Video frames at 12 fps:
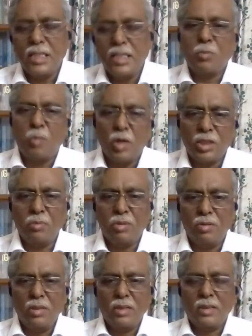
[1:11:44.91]
it is
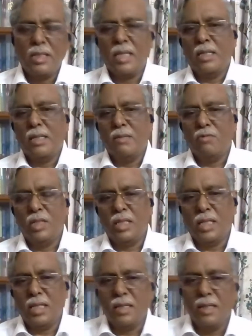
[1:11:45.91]
possible that
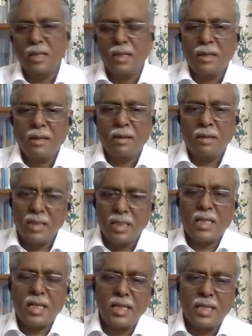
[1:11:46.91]
we can, in
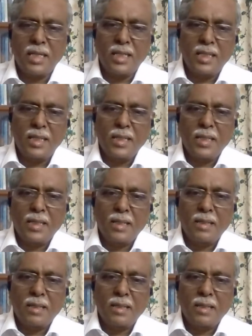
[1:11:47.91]
this country,